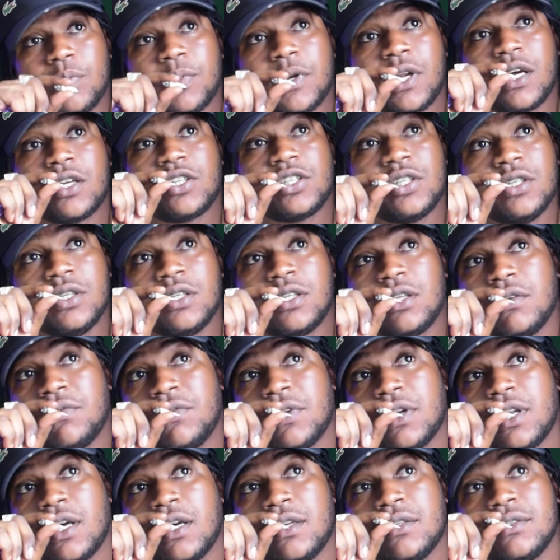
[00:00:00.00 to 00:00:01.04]
up in a
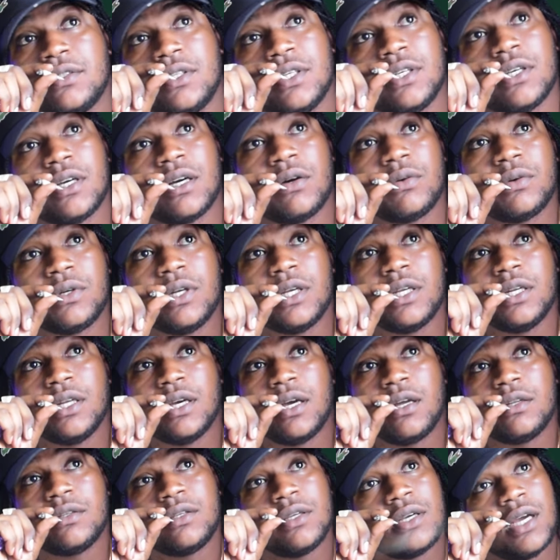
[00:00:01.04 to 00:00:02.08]
Trinityville and thing and we did the
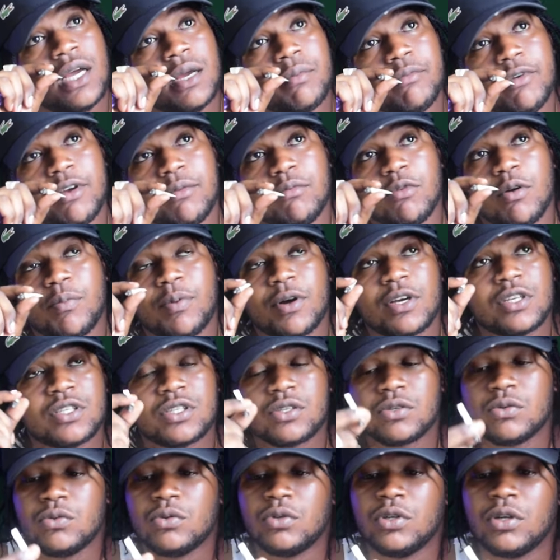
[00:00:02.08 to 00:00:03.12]
and thing and bring me up a
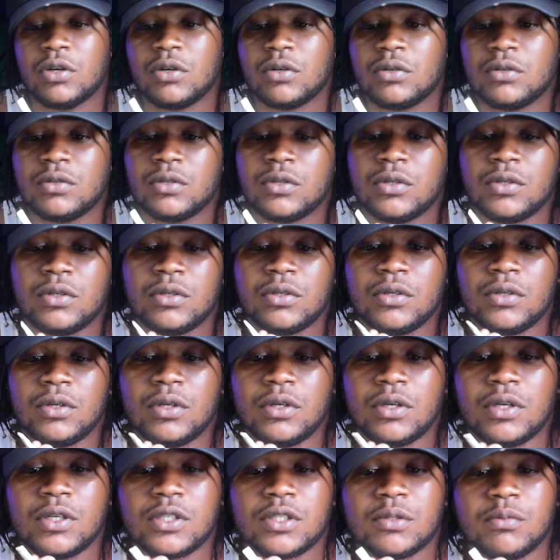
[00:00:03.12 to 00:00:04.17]
studio.
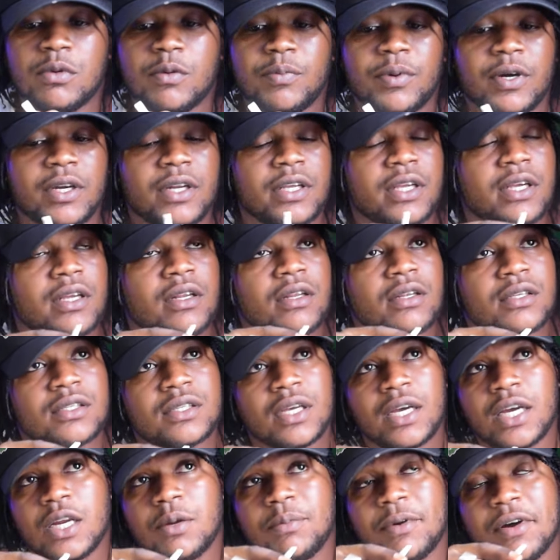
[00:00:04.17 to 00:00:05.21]
They see me up on the
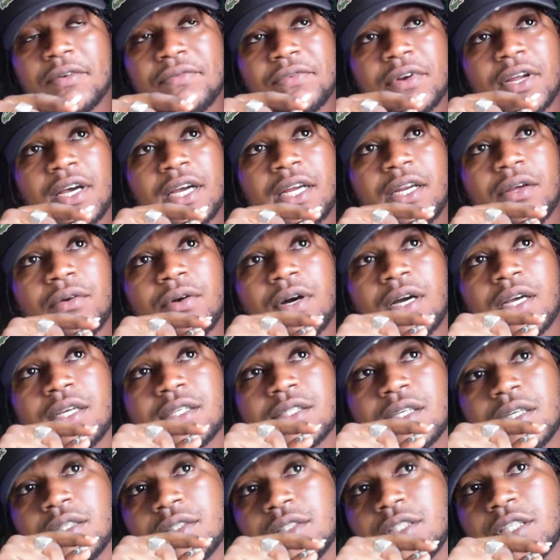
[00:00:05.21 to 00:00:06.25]
hillside up a fly the
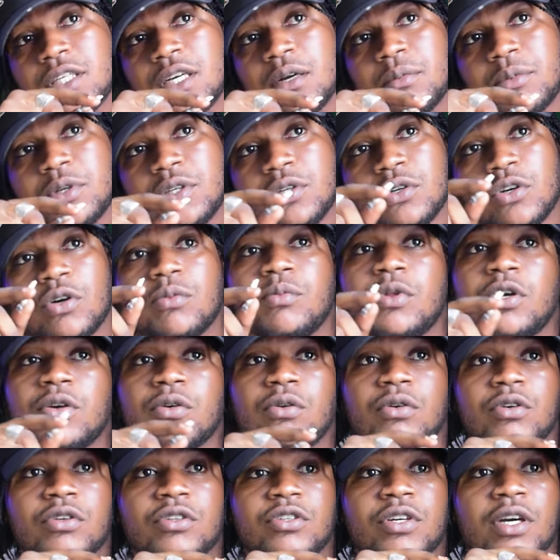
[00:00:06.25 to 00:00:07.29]
wise and thing and I do up their
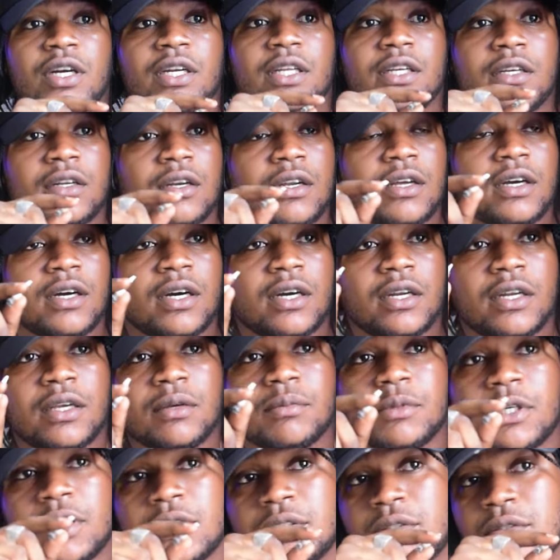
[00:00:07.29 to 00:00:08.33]
own Chronic Law
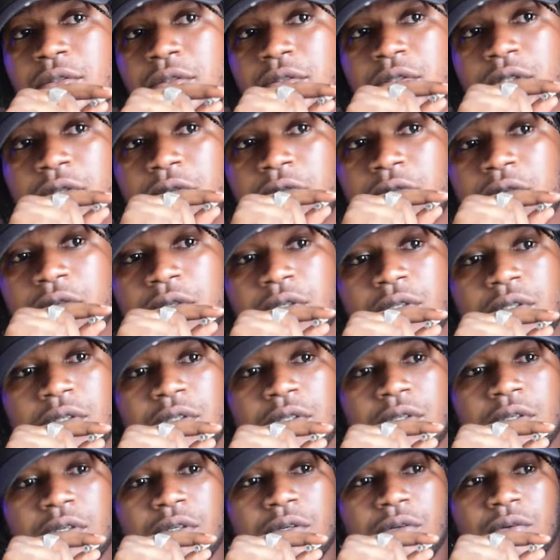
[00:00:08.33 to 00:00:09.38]
them and
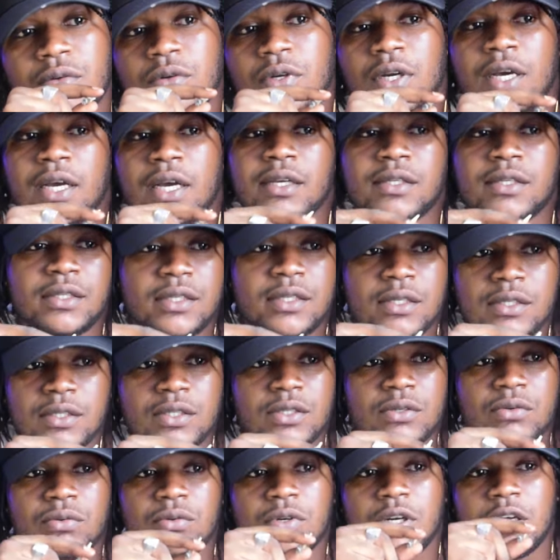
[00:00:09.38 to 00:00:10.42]
all I six
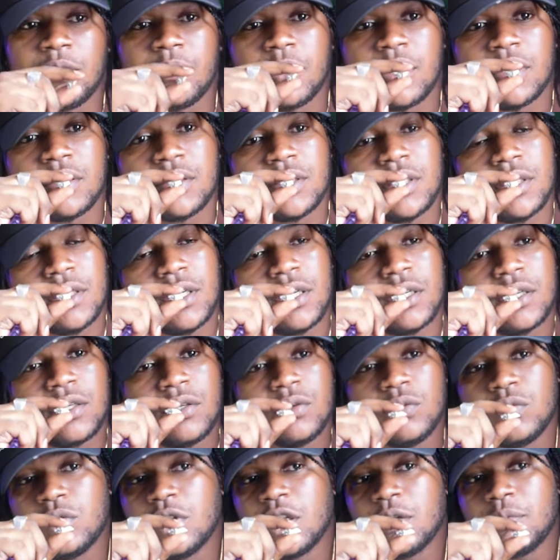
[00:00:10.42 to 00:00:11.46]
youth them and thing and the
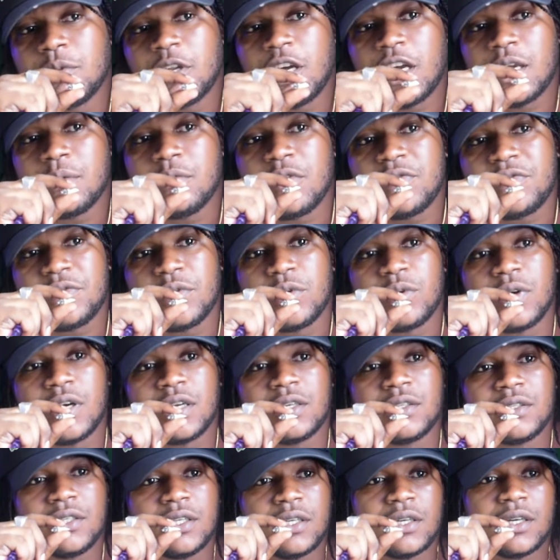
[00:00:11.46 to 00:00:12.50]
youth them like my flow
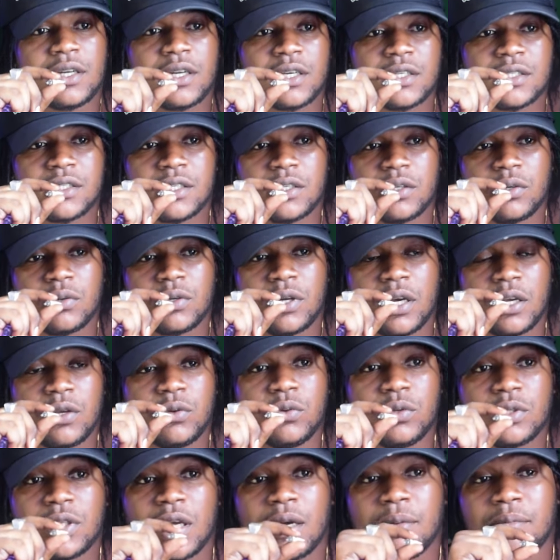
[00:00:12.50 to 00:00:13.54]
and thing and I say yo that
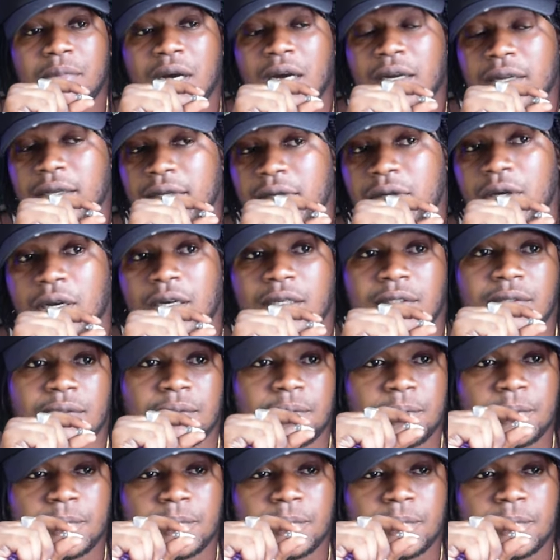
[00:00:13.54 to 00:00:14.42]
youth are bad you know and